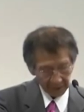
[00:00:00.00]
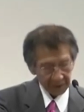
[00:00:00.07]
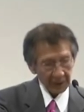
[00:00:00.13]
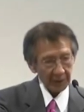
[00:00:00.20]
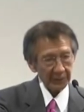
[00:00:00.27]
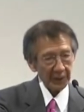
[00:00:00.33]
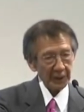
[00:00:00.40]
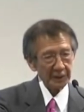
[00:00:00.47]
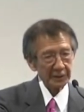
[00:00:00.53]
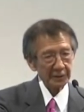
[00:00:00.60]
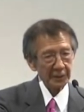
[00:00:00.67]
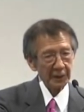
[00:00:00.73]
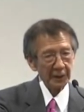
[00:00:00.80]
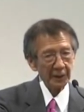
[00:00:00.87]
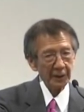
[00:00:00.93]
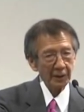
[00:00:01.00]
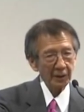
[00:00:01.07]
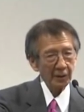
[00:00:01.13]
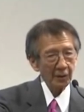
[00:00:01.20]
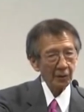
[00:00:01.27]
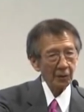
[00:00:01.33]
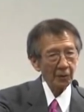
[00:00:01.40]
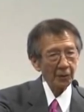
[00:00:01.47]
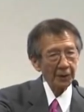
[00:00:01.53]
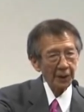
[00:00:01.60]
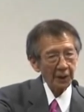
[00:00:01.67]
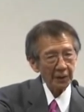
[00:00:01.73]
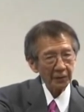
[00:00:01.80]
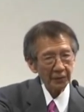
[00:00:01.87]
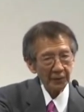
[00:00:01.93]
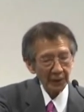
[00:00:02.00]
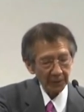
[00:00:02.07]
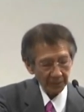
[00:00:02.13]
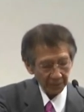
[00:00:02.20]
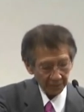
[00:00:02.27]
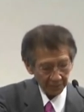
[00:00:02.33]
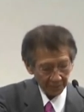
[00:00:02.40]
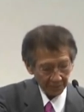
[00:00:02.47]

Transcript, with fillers: some ask me, Where are you from?